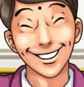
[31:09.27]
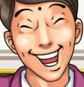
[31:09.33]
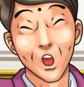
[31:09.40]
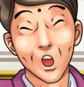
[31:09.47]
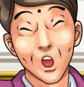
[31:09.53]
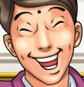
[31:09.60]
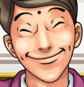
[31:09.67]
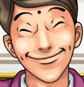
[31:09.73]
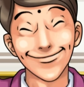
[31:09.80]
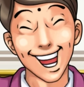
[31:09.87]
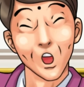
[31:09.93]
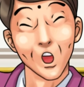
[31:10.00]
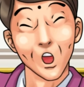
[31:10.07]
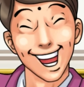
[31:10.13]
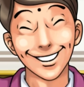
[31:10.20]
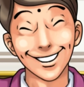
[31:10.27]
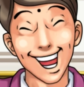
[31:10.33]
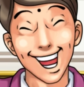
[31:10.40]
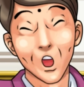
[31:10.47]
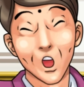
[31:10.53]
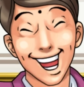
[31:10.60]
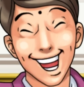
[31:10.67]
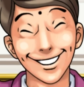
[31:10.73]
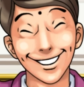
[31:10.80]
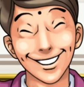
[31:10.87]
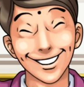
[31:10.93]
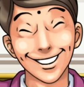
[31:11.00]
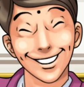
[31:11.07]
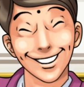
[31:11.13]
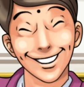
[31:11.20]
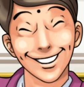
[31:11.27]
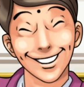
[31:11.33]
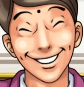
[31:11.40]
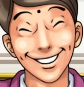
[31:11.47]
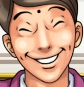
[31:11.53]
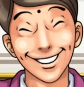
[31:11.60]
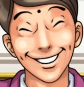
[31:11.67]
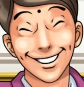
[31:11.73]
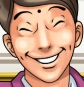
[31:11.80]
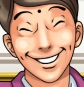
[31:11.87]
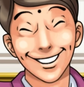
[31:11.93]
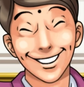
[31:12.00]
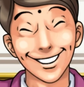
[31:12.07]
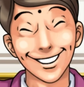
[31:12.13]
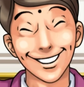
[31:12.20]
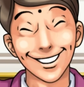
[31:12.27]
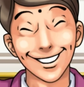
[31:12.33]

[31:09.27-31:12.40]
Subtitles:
there was a voice saying the time. It was probably coming from the